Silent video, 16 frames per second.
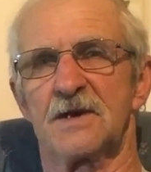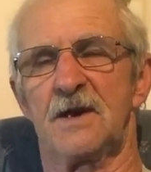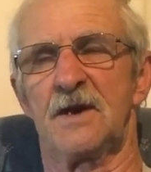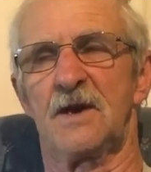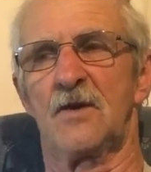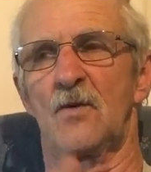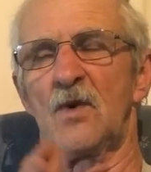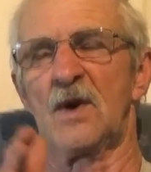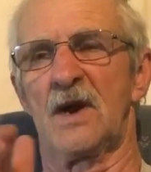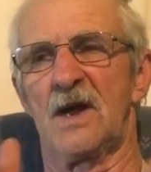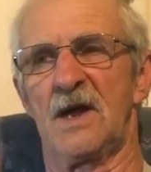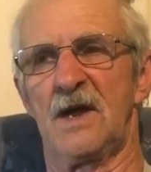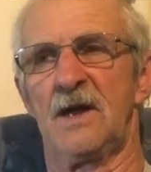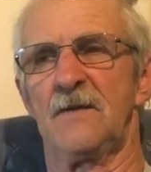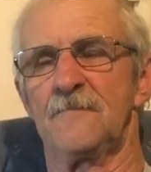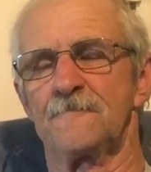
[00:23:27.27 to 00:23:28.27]
And then when
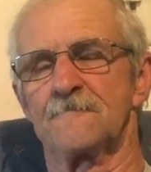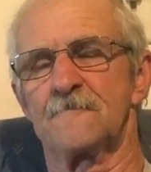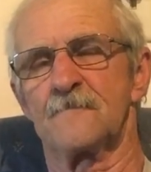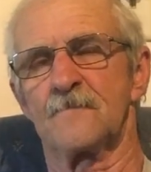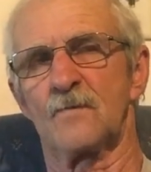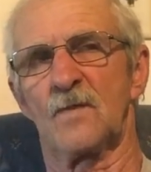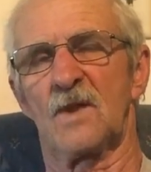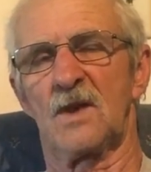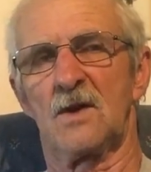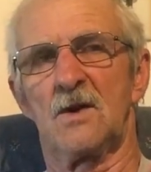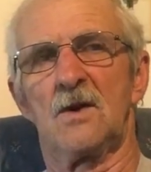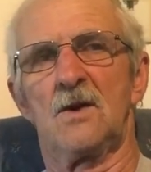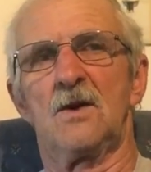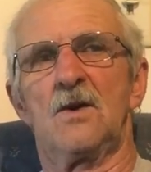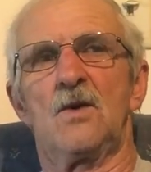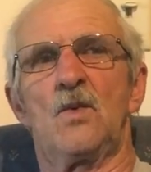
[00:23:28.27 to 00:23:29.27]
I
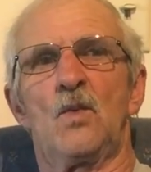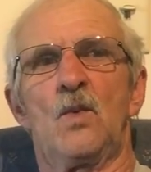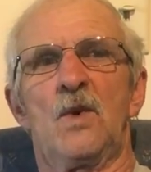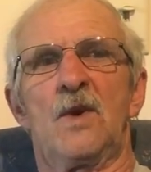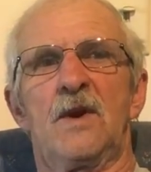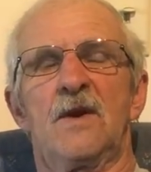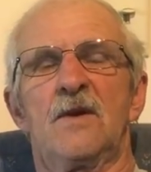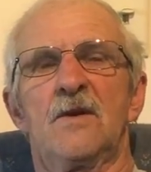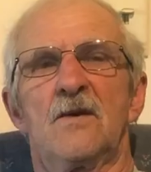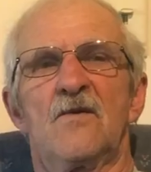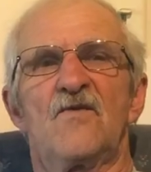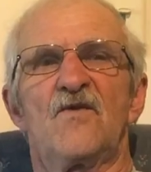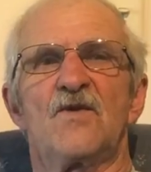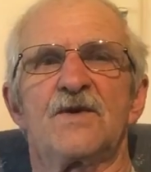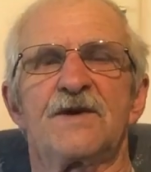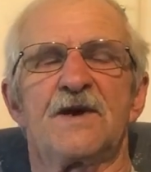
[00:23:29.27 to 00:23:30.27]
went in
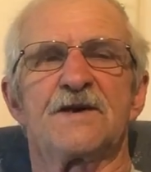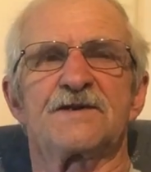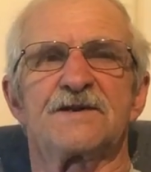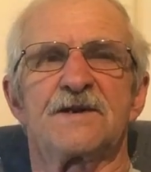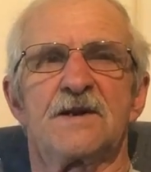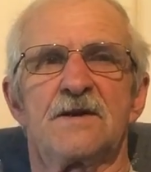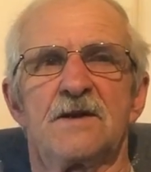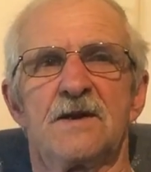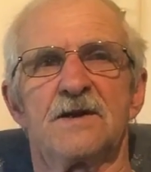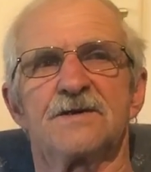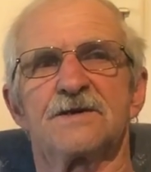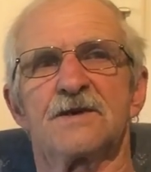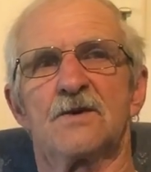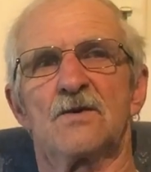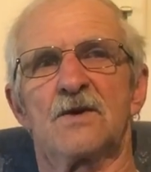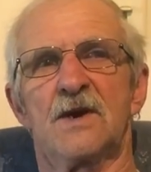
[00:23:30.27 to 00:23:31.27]
for testing, they
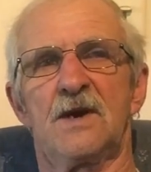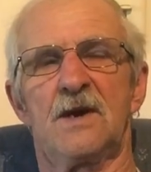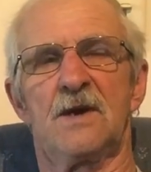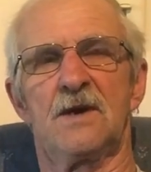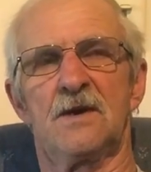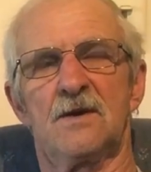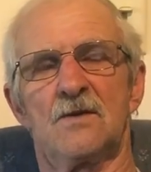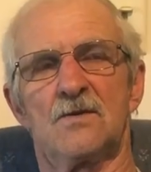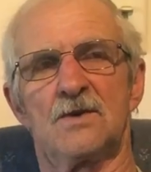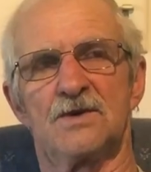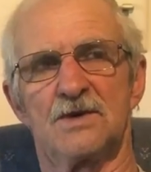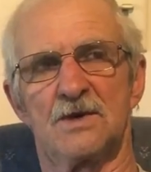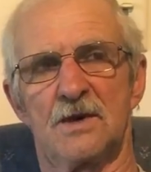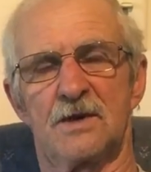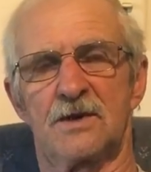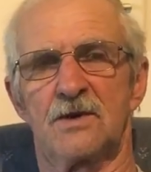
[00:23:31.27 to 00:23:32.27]
say, okay, would
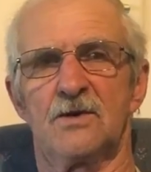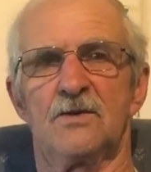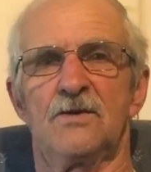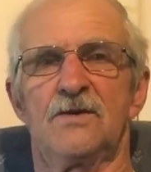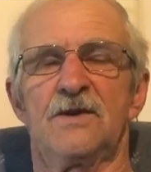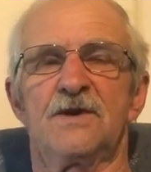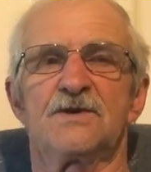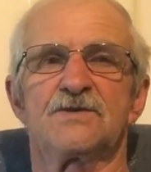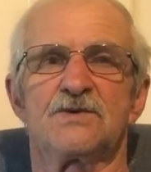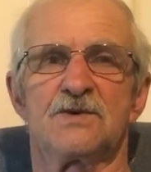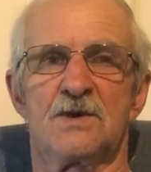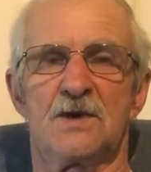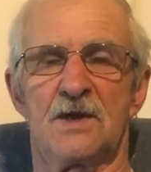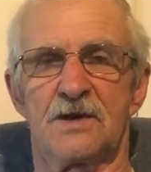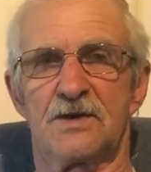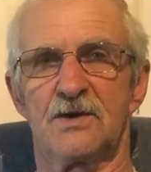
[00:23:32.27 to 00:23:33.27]
you like to do this? Would
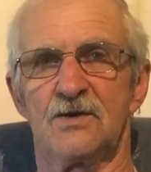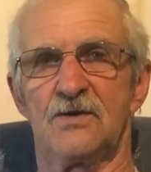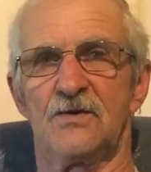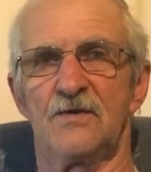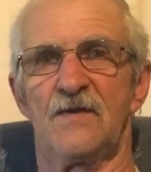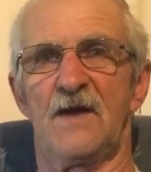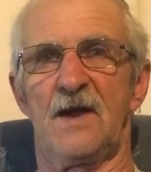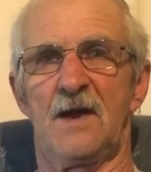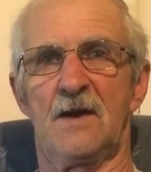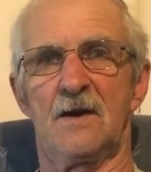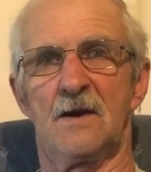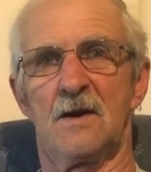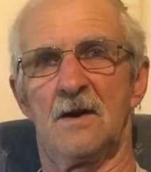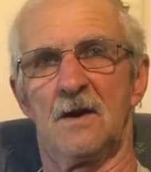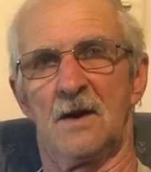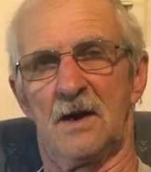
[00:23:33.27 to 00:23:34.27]
you like to do that?
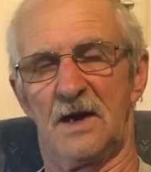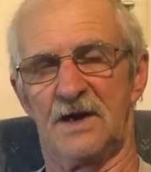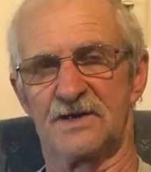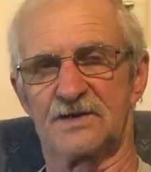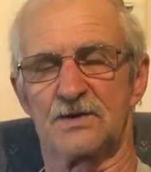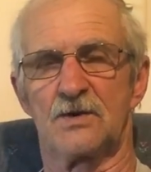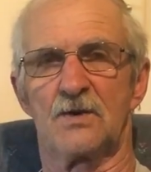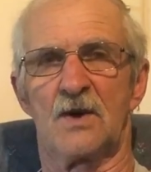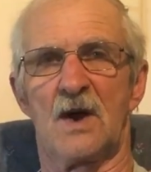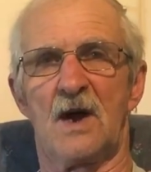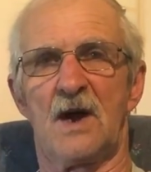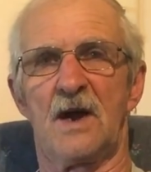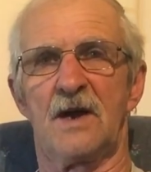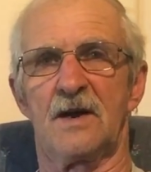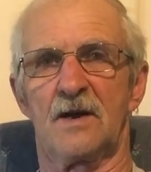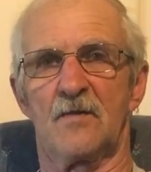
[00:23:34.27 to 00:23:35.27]
I scored
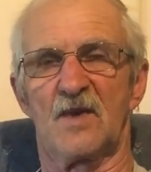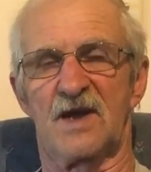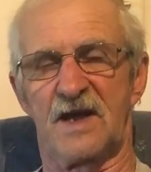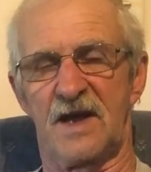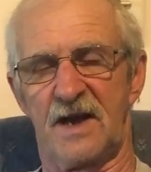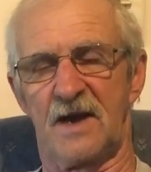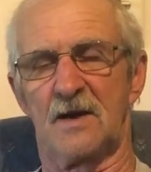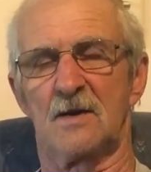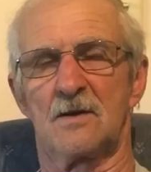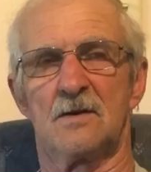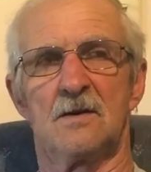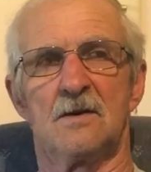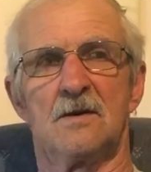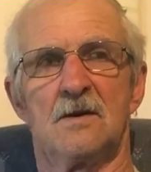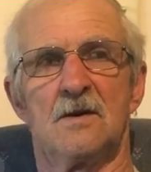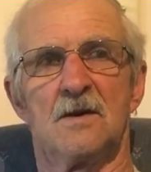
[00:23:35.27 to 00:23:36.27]
high in the
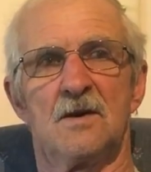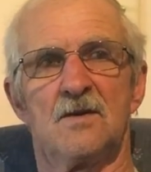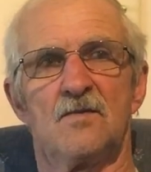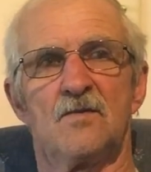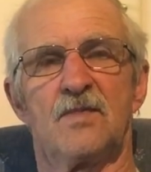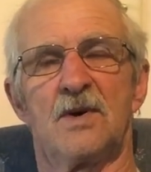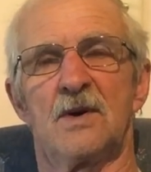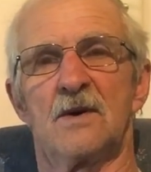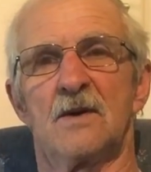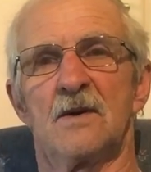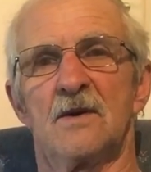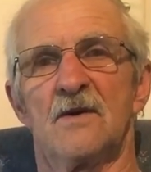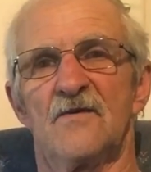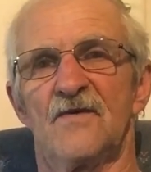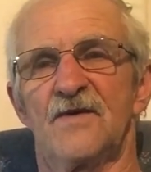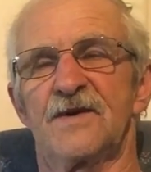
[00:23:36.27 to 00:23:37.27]
mechanical part
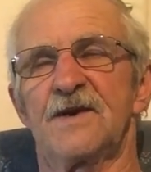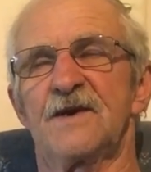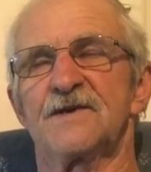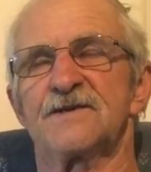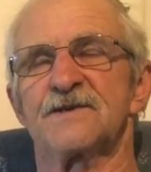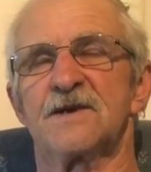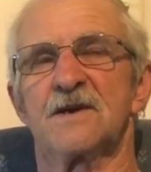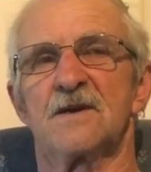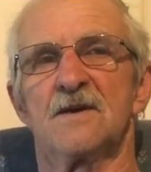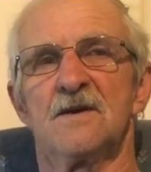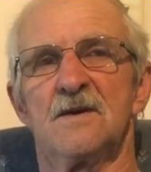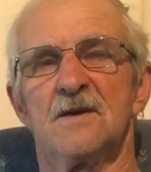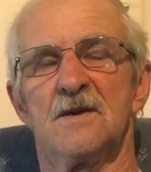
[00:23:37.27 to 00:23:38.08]
of the testing.